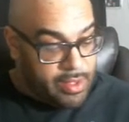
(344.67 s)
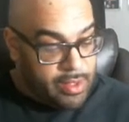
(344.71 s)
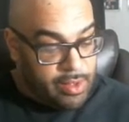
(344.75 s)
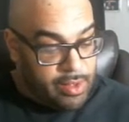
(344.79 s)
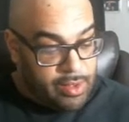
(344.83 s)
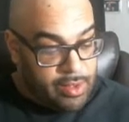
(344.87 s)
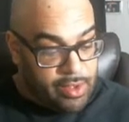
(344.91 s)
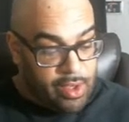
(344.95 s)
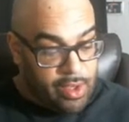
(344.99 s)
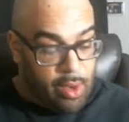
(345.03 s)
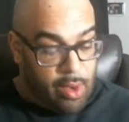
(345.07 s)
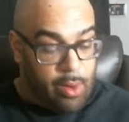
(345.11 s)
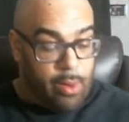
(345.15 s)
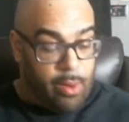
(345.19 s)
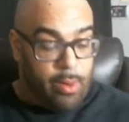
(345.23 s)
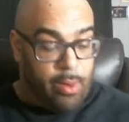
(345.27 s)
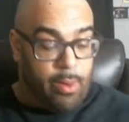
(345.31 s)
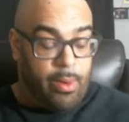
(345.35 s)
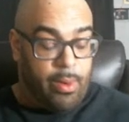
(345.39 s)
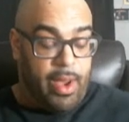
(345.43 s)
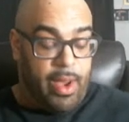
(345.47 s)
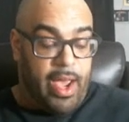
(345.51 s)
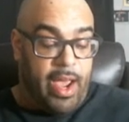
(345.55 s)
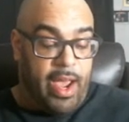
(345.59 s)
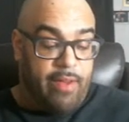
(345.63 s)

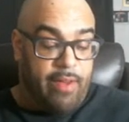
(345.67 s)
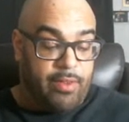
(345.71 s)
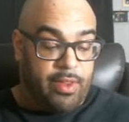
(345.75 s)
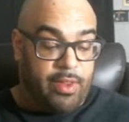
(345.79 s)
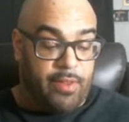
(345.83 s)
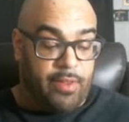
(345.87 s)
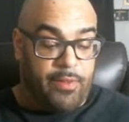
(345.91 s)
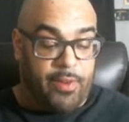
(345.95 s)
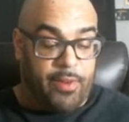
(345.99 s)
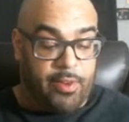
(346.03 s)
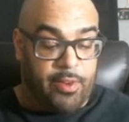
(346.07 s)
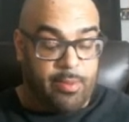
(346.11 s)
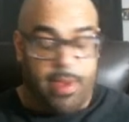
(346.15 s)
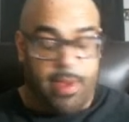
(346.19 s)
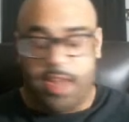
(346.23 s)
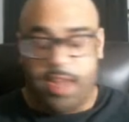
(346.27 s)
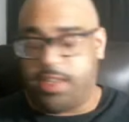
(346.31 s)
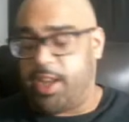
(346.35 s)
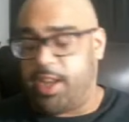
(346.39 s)
So after the first match,